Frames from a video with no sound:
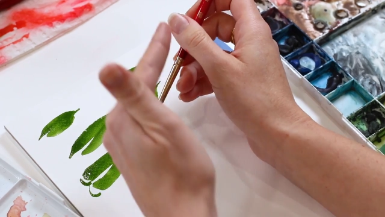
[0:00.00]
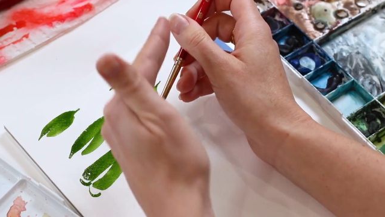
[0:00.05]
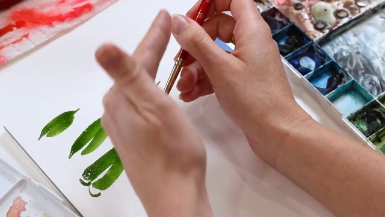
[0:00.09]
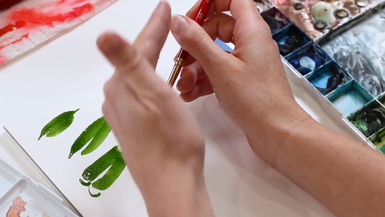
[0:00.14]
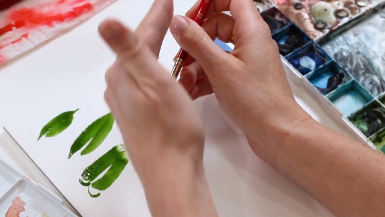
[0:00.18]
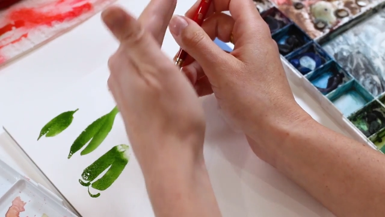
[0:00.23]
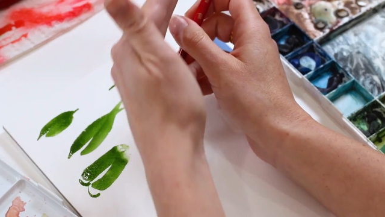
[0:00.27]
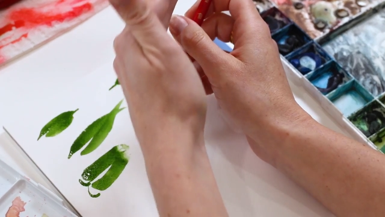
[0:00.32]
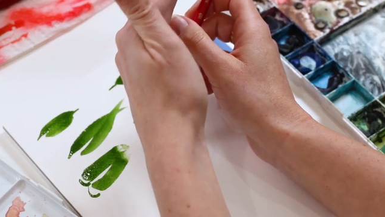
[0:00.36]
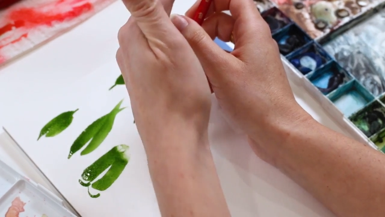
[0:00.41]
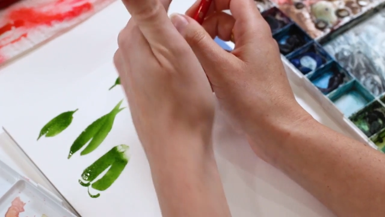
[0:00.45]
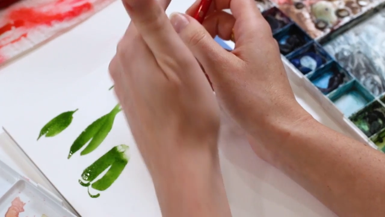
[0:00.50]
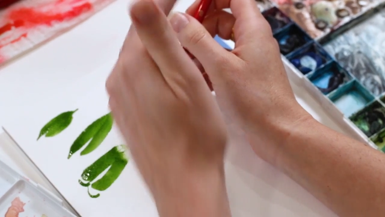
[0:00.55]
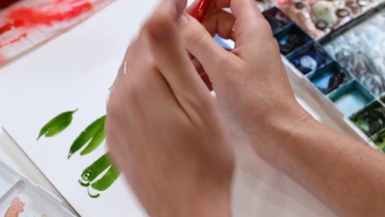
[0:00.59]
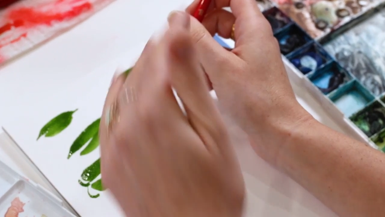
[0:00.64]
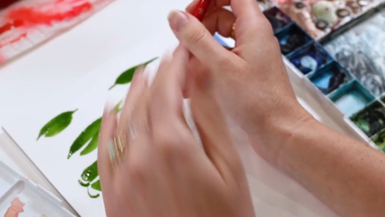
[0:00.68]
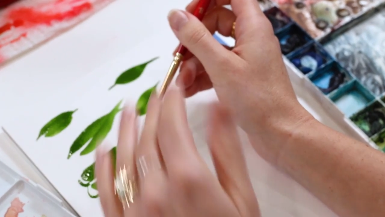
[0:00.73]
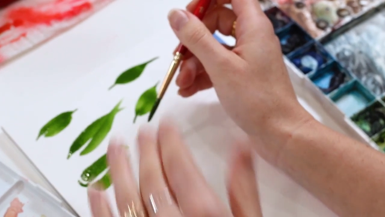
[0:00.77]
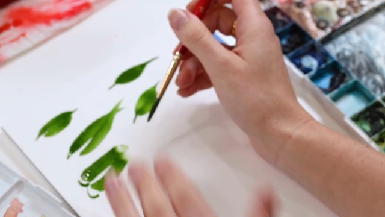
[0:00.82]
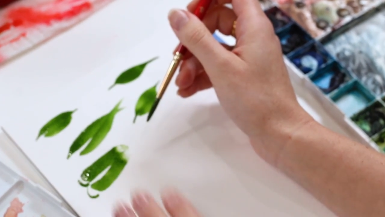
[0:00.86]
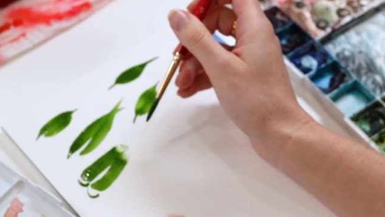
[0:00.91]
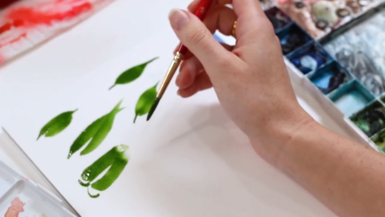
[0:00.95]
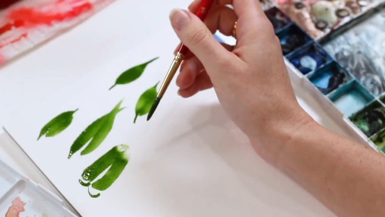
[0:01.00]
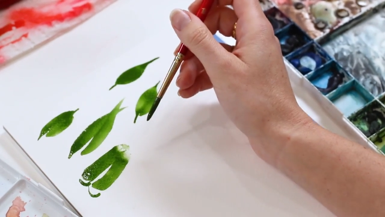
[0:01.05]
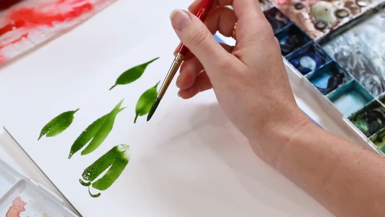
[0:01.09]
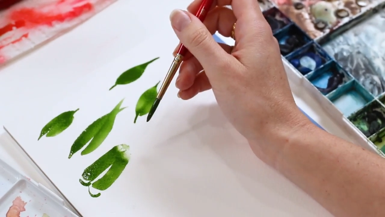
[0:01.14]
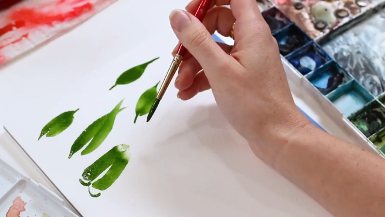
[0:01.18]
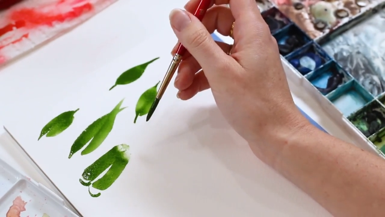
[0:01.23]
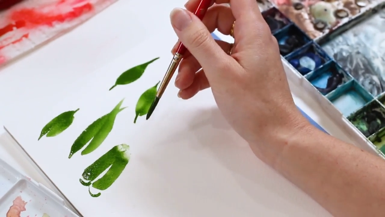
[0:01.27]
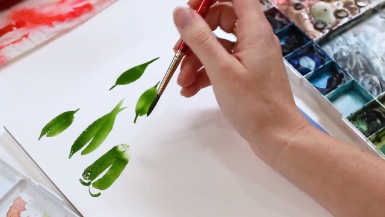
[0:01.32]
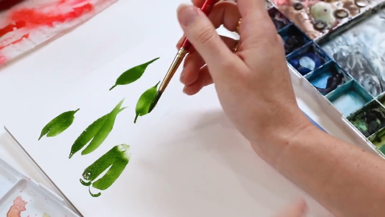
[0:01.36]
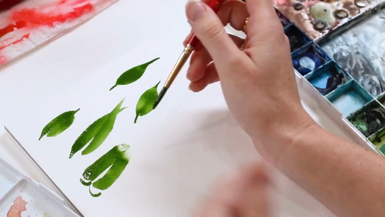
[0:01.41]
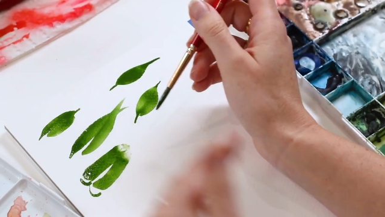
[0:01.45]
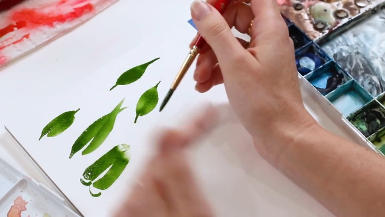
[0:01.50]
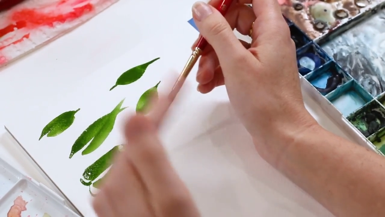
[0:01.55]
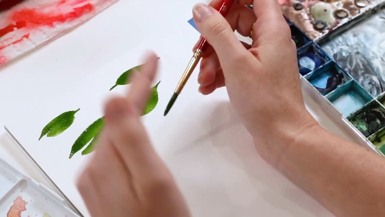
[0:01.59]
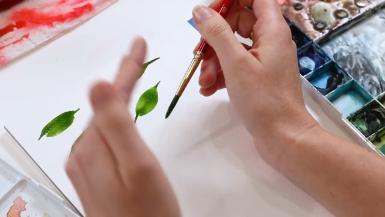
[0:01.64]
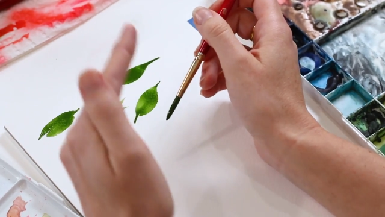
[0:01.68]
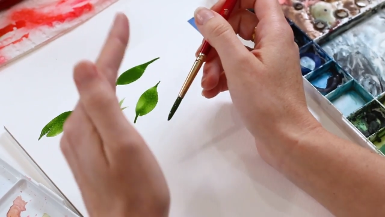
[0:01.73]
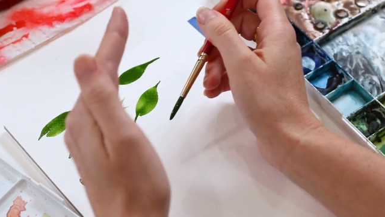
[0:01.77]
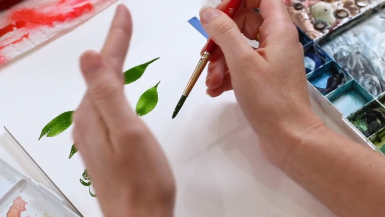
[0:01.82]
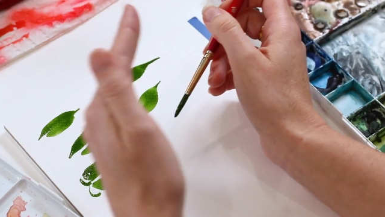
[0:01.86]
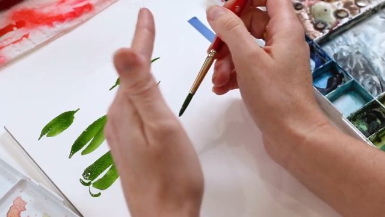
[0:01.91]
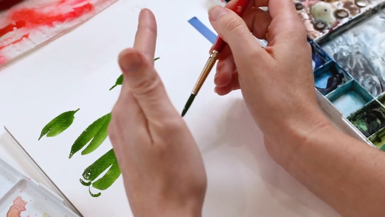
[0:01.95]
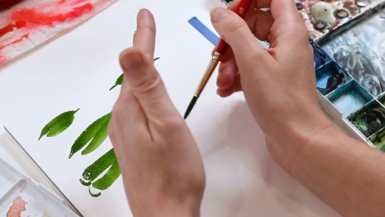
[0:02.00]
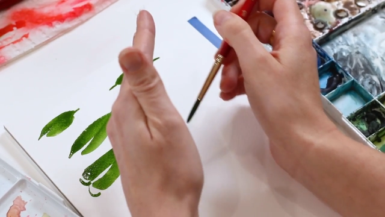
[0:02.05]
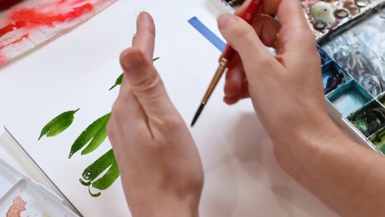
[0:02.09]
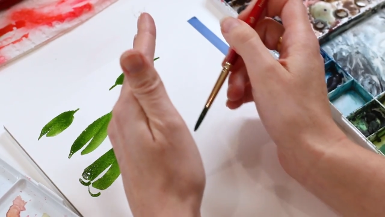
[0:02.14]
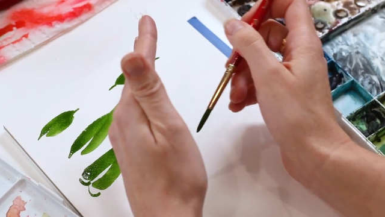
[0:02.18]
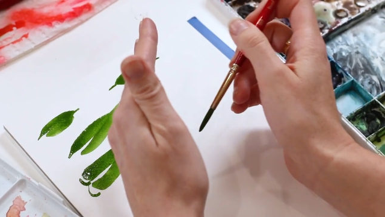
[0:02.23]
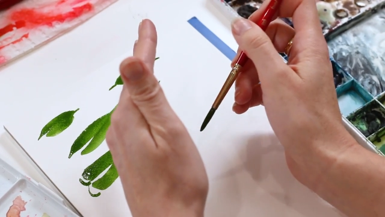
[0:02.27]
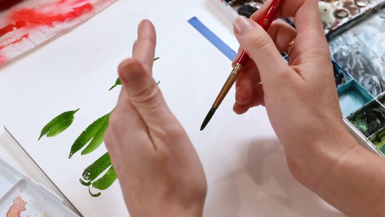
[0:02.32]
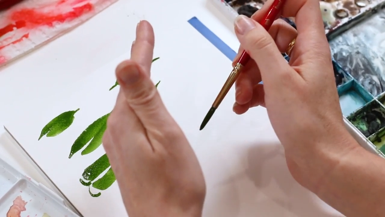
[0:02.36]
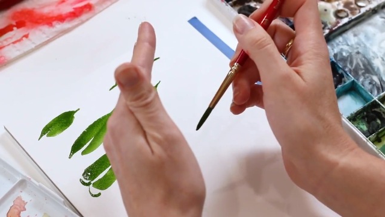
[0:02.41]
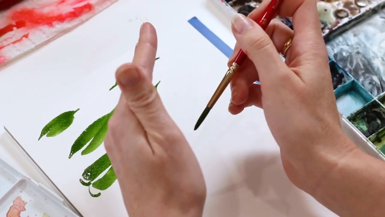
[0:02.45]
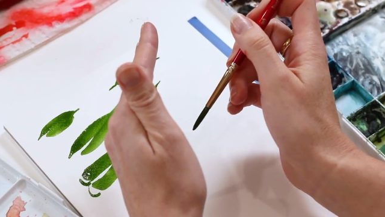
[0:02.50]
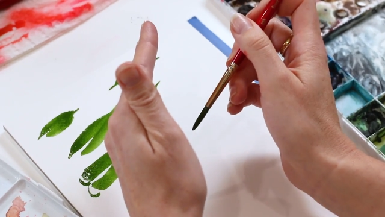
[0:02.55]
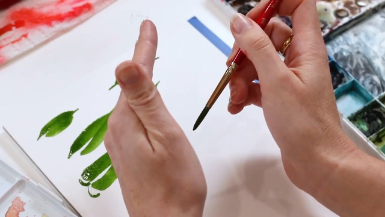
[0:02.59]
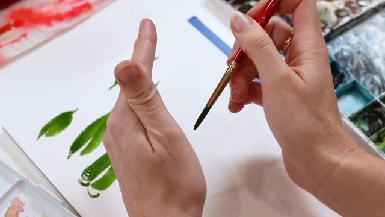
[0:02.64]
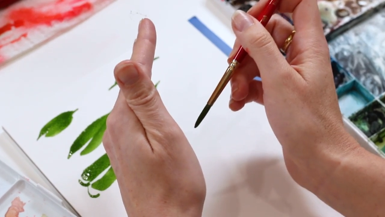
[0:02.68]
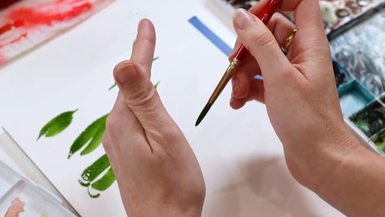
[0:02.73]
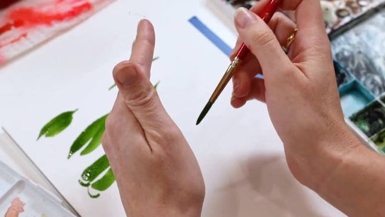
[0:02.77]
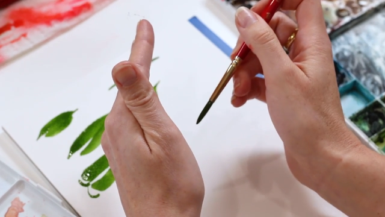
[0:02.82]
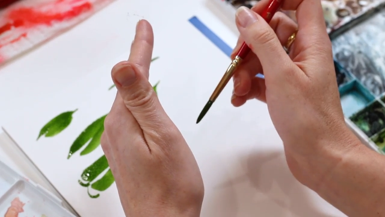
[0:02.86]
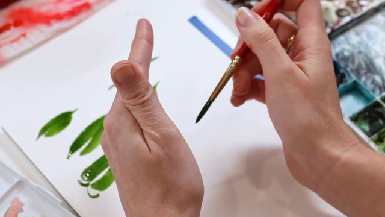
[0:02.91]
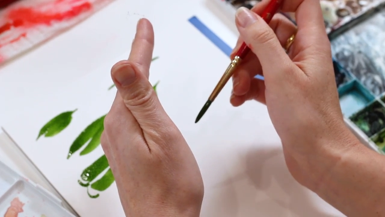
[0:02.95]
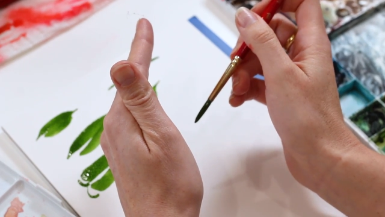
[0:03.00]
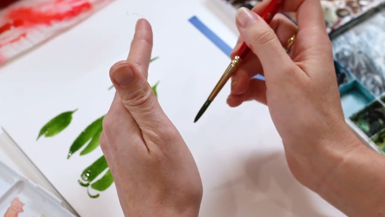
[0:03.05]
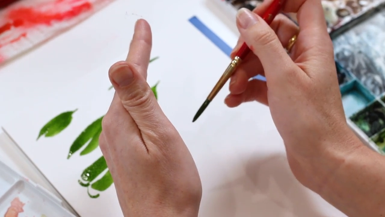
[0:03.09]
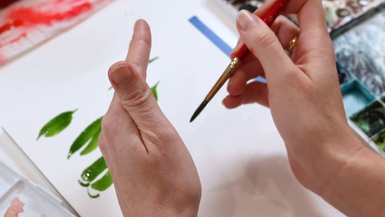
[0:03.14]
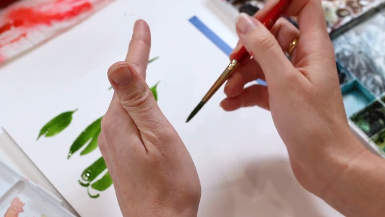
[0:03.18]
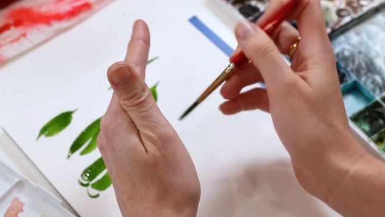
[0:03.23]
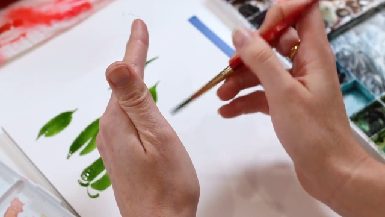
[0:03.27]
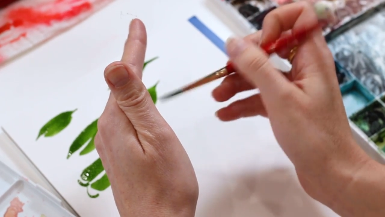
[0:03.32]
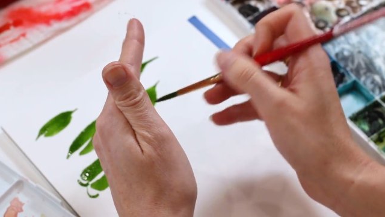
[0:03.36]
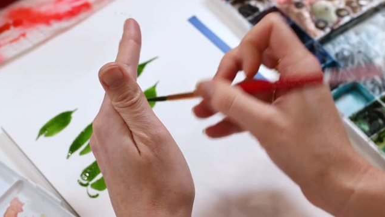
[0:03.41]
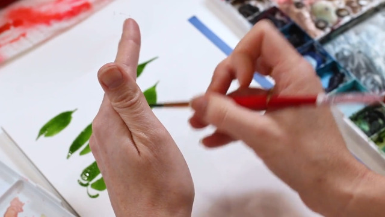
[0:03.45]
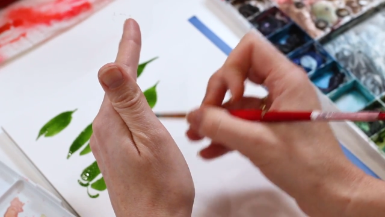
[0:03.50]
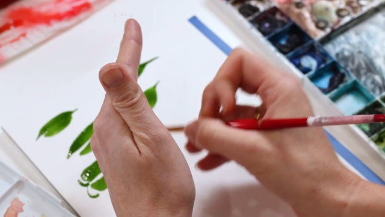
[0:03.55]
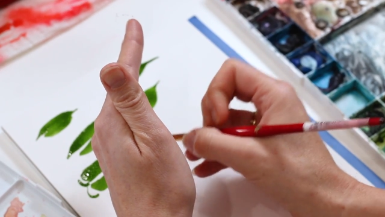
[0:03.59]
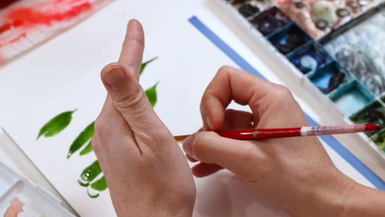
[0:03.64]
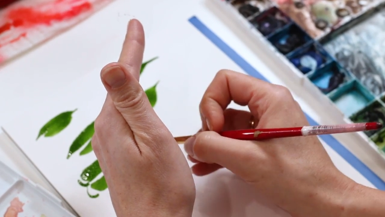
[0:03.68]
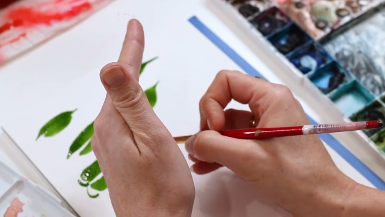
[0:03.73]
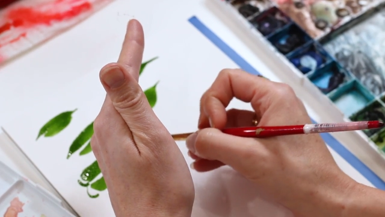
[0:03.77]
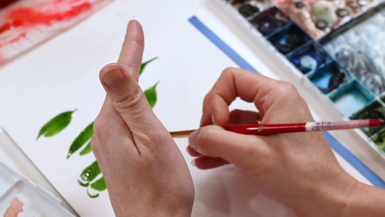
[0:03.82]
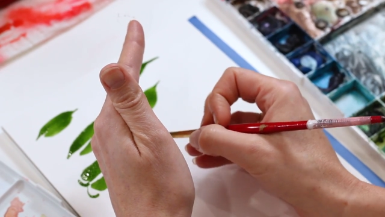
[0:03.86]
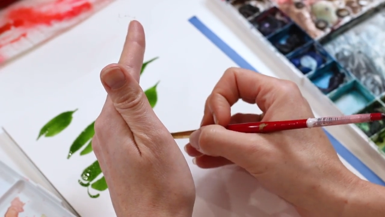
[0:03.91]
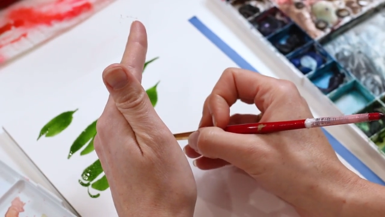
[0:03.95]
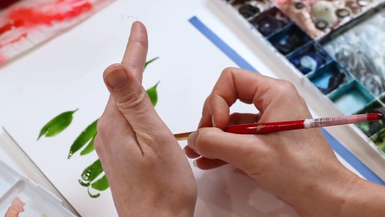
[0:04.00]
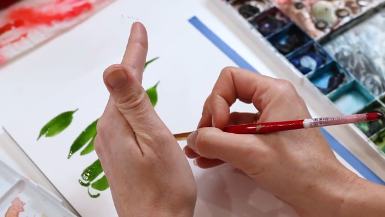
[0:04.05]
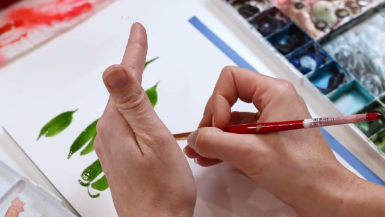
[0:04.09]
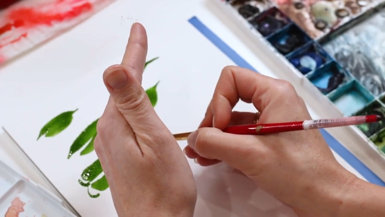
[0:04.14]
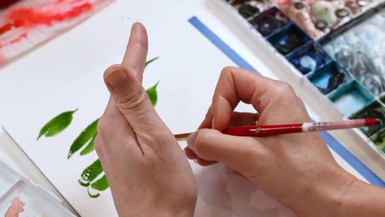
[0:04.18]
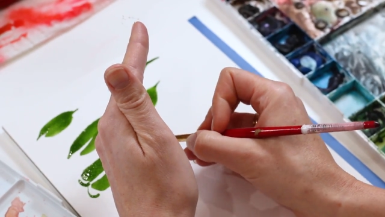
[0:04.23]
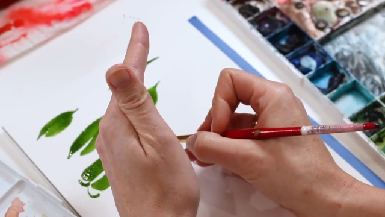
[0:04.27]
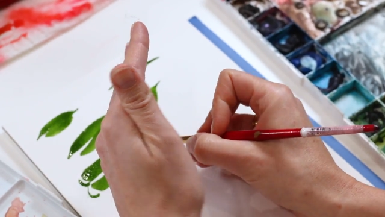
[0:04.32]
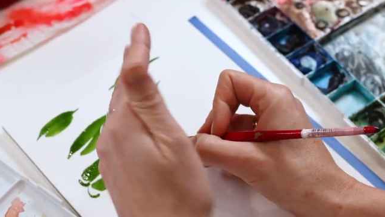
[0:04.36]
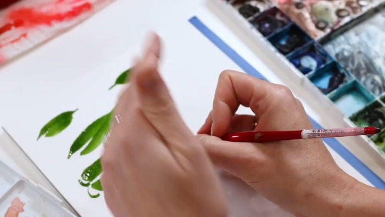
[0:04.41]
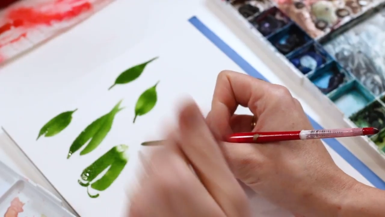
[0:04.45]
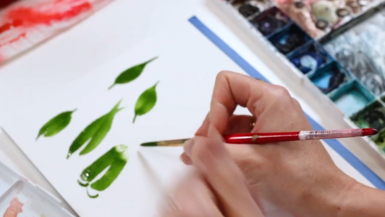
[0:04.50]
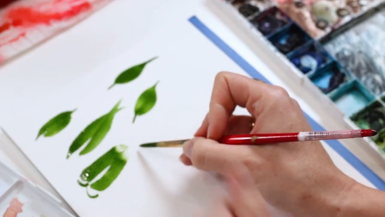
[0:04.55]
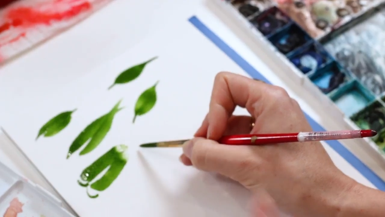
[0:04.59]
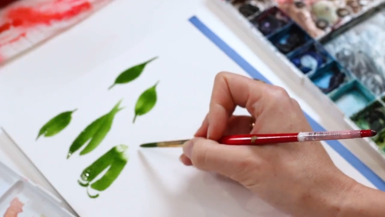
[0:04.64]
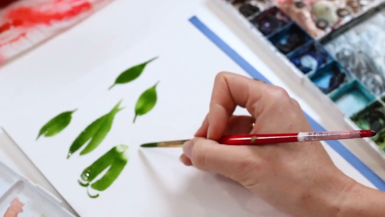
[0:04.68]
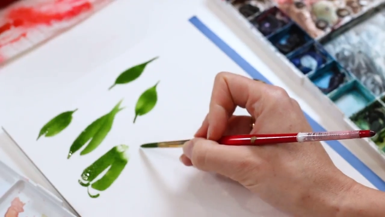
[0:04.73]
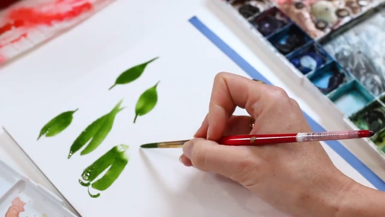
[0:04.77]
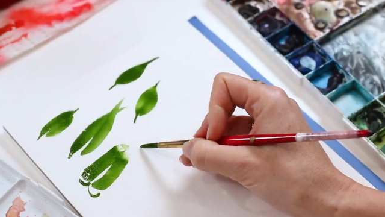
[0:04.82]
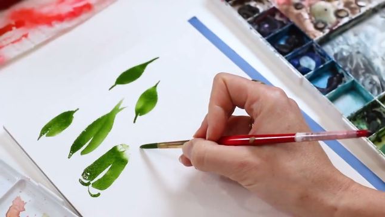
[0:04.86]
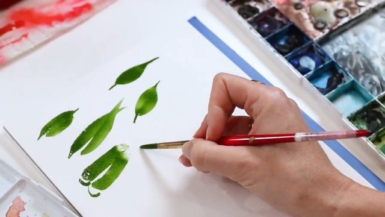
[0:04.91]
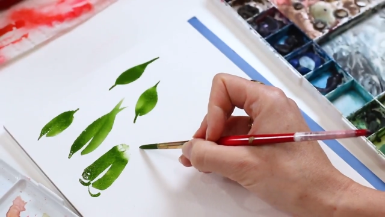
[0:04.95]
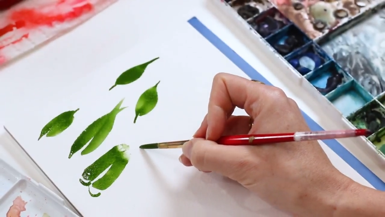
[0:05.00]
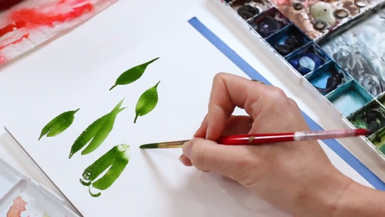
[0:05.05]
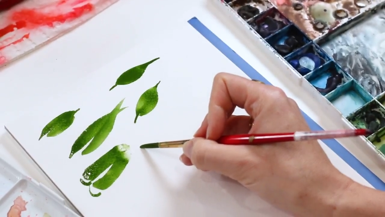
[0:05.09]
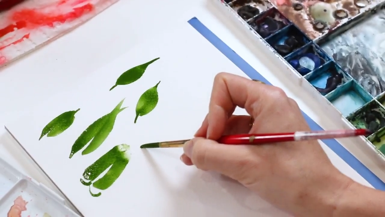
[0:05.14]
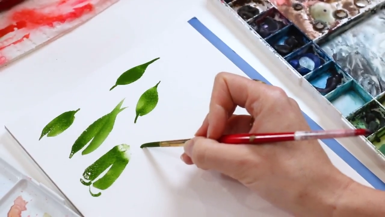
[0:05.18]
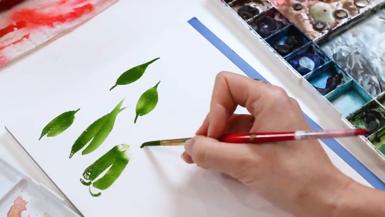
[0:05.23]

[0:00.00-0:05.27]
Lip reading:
[unreadable: no face in view]